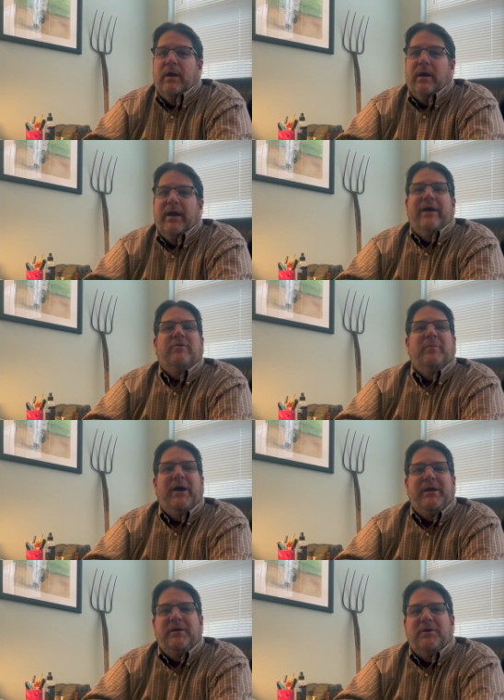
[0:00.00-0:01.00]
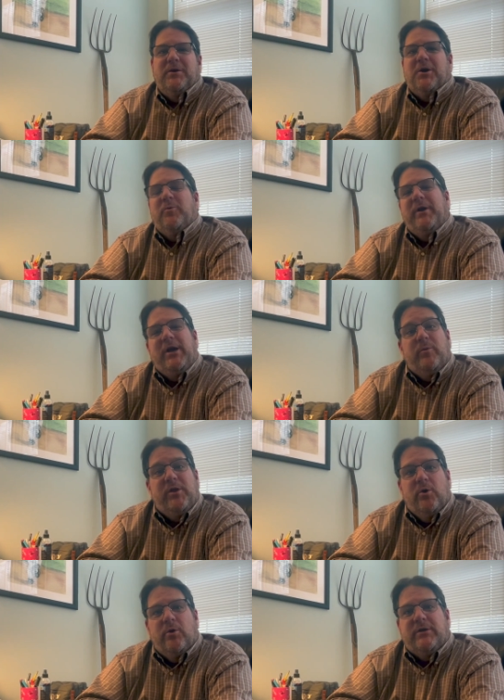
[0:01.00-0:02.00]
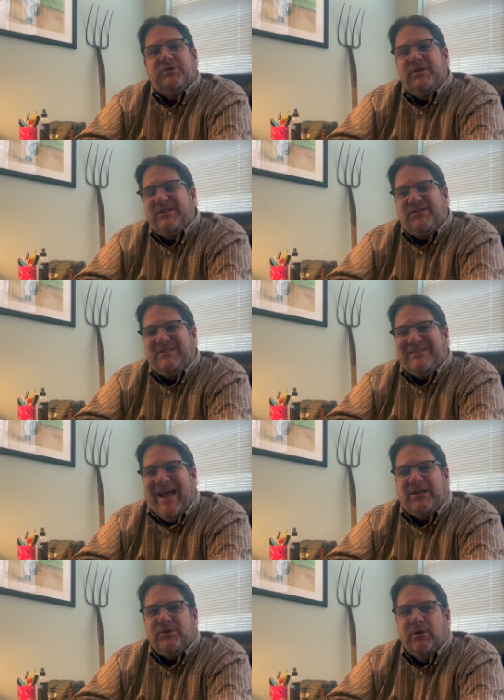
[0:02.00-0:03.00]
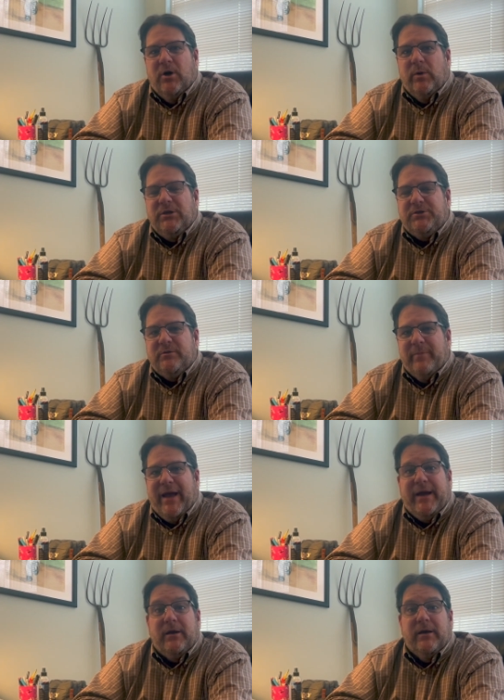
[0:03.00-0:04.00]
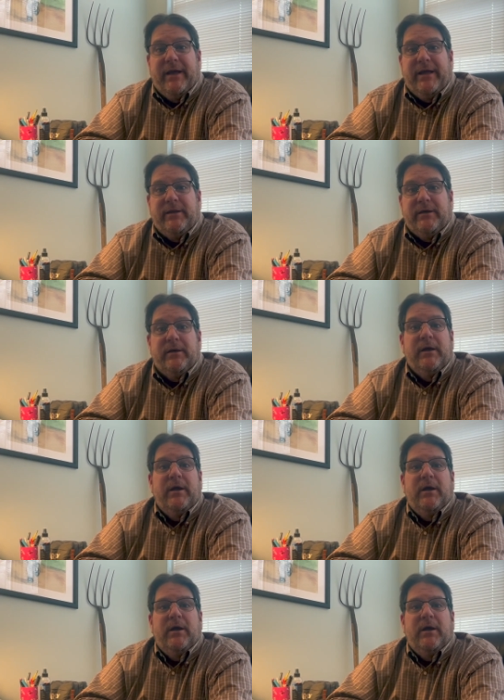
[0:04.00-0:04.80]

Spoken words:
Hey, everybody. Kerwin here with your Citizens Action Coalition back here again to